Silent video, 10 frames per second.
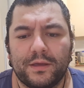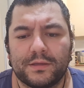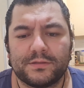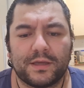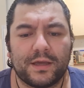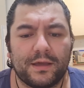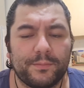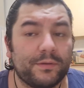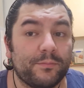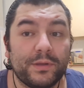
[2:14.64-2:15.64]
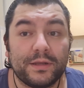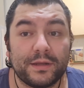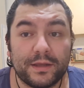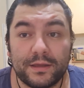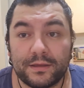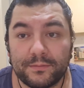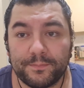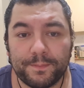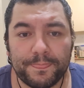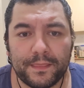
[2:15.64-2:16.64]
it's like being millionaire,
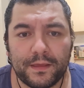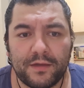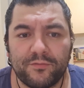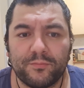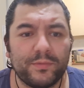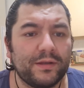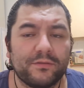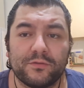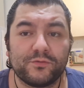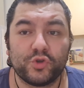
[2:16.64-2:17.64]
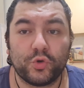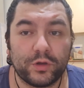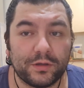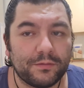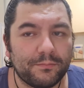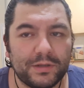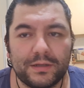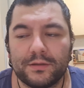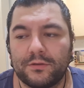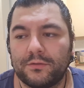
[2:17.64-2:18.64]
having millions of joy,
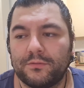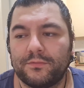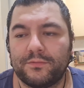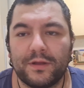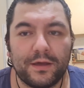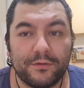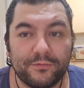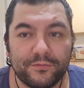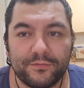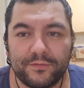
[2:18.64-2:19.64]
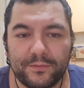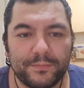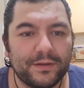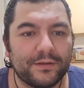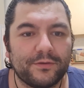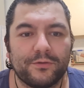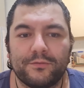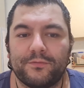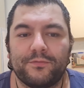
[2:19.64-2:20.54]
million of love, a million of